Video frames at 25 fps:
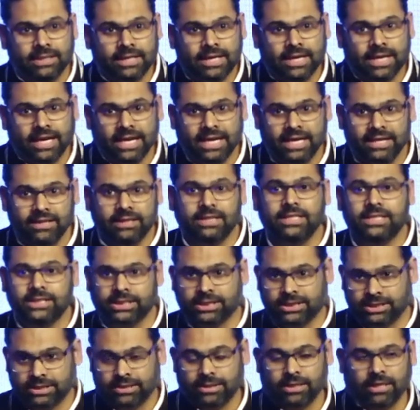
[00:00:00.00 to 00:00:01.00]
in
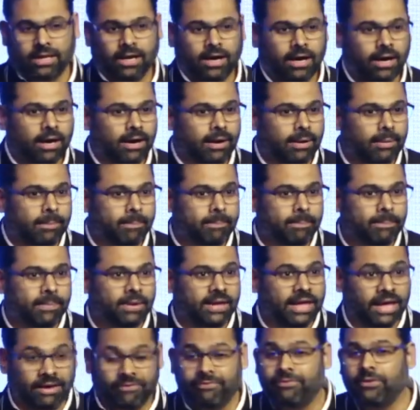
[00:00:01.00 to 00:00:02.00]
this
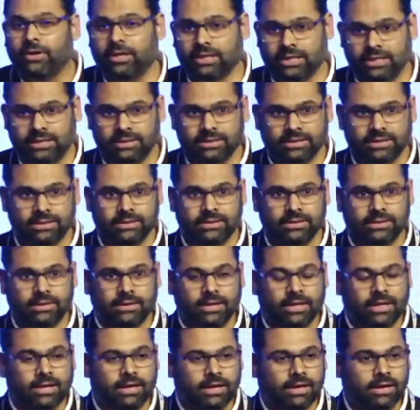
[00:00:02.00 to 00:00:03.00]
effort
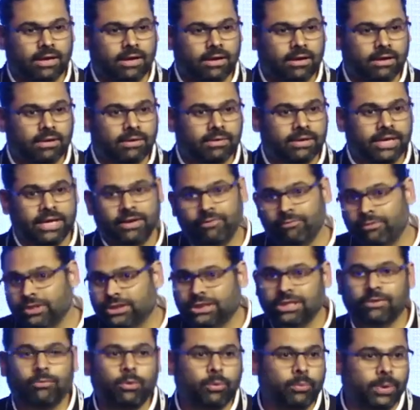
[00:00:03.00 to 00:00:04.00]
in
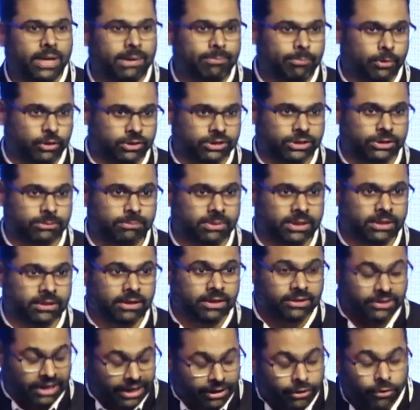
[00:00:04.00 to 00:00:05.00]
whichever way possible.
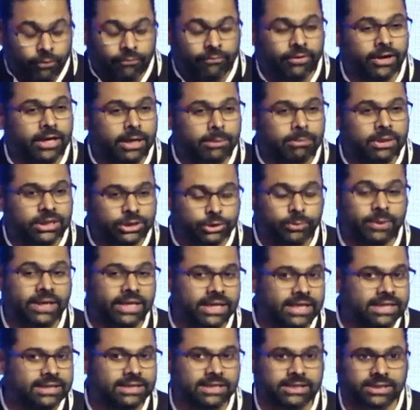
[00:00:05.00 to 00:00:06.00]
Thank you very much. We
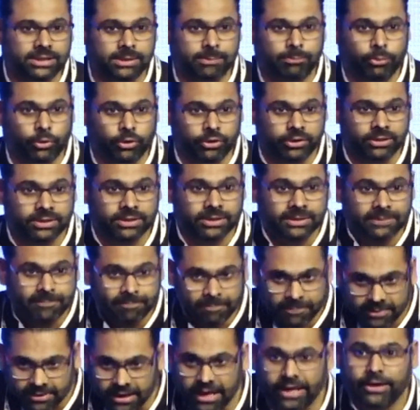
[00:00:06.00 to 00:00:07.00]
need this support.
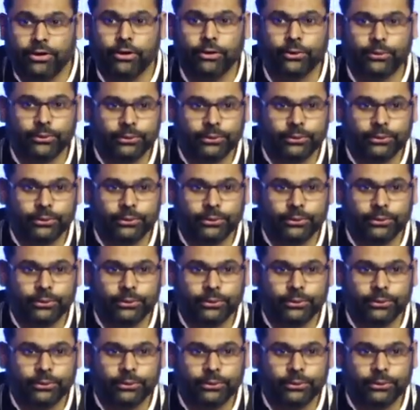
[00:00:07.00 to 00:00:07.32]
Thank you.